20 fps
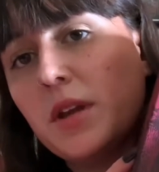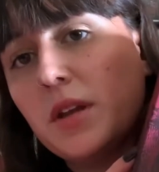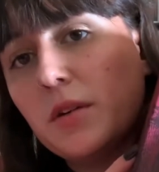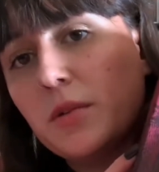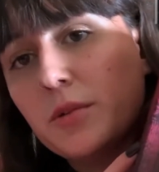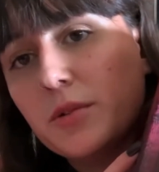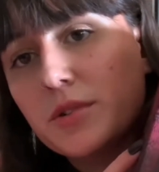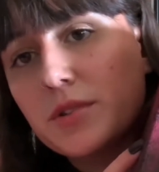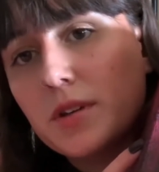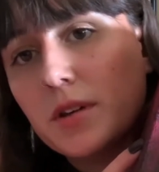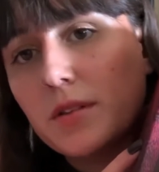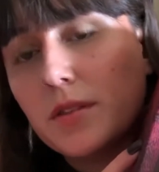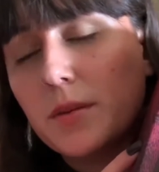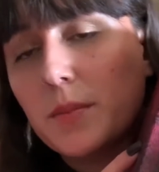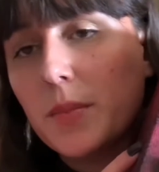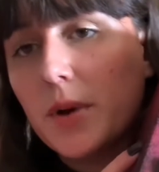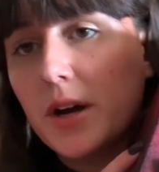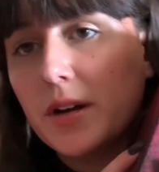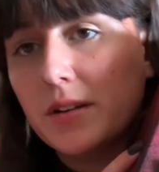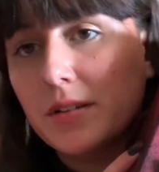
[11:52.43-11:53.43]
So the
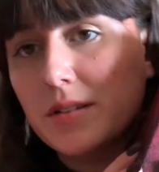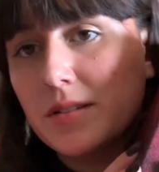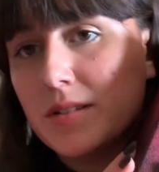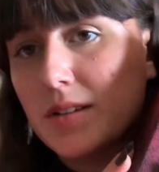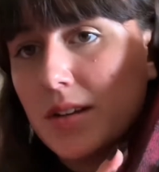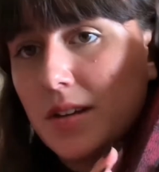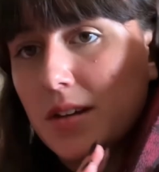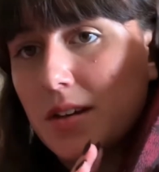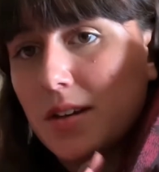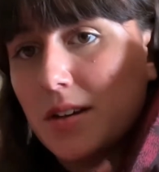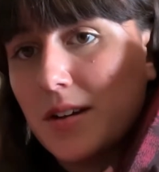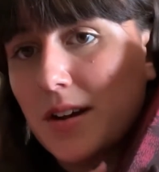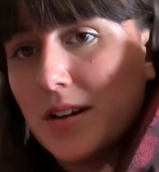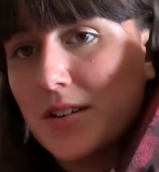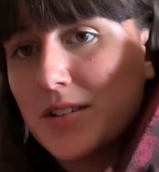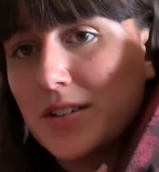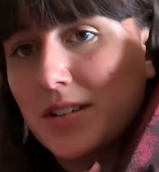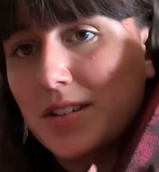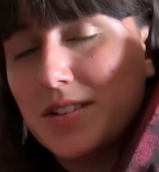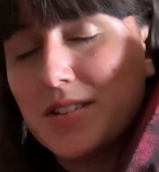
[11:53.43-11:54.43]
bottle is in here
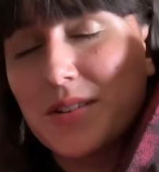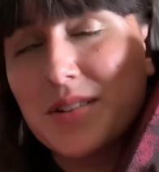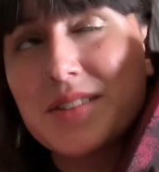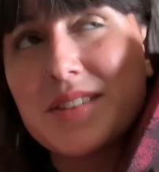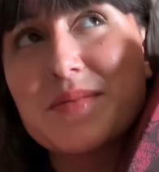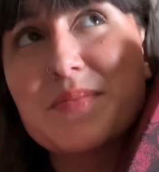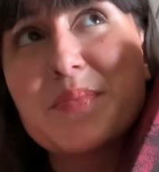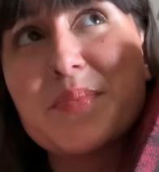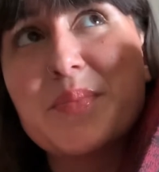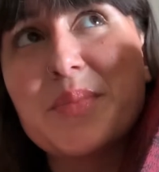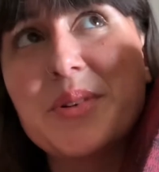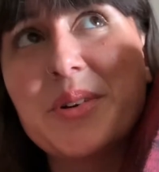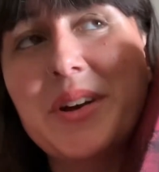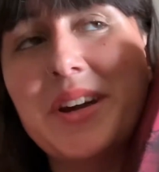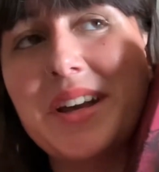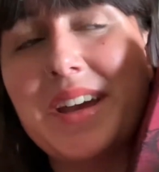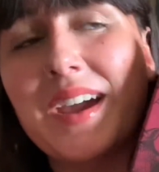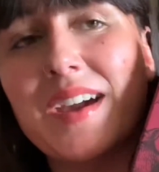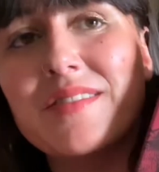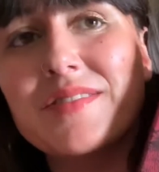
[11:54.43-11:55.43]
actually, so it's pretty
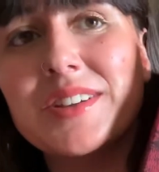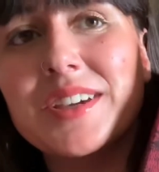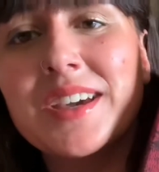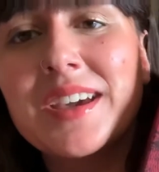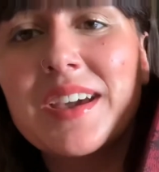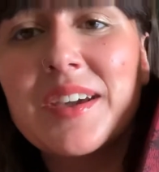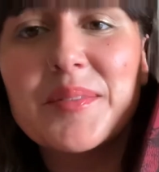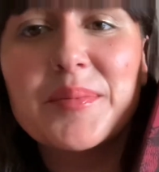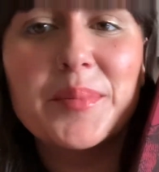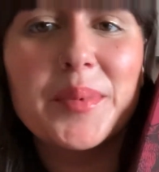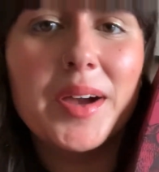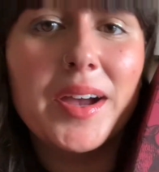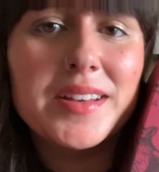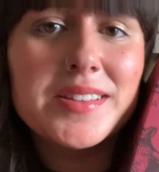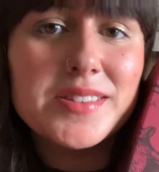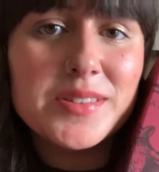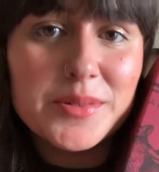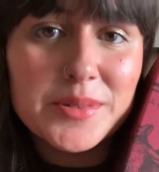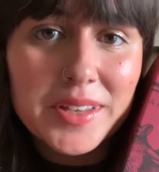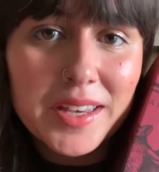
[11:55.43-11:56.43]
heavy. My
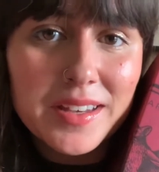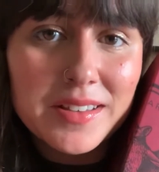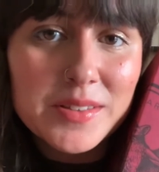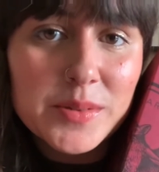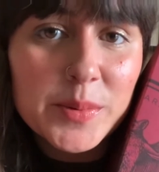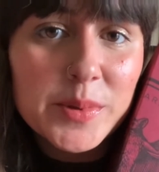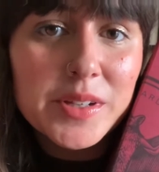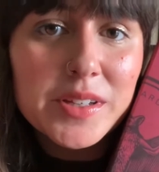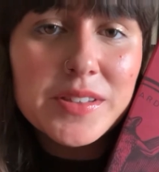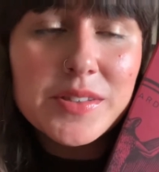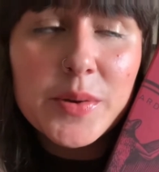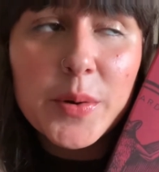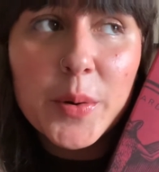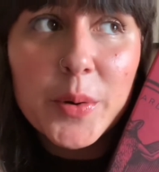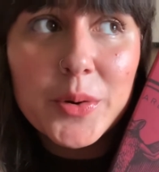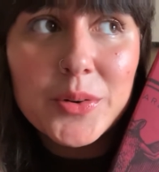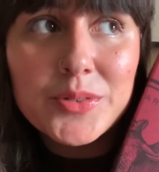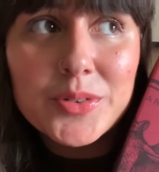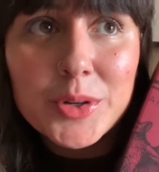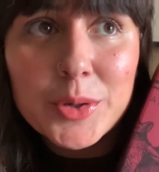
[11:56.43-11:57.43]
suitcase was
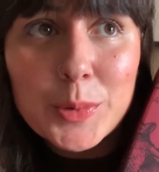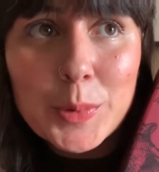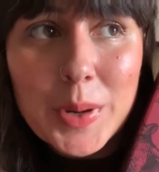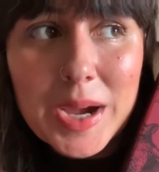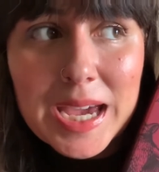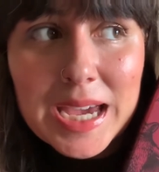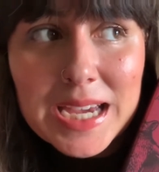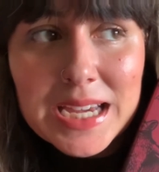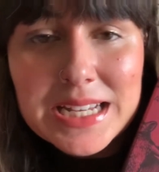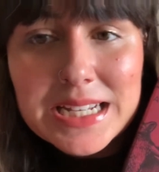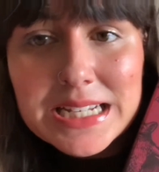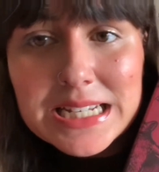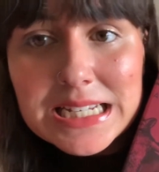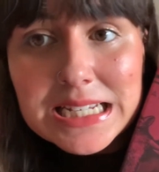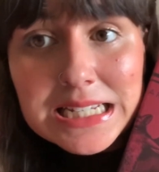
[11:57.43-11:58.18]
overweight.